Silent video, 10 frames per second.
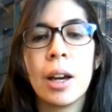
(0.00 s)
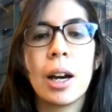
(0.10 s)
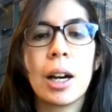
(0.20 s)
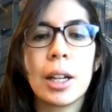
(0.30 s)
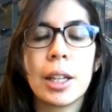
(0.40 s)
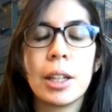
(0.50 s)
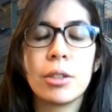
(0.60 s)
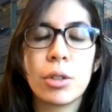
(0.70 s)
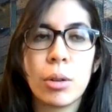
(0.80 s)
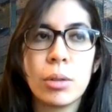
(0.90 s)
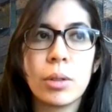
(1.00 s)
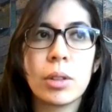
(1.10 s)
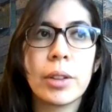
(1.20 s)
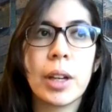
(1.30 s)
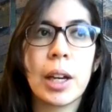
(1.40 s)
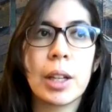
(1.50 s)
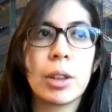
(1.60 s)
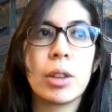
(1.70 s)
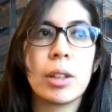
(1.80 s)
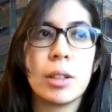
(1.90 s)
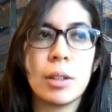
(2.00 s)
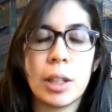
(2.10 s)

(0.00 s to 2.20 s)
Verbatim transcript: Uh, in total, uh, the,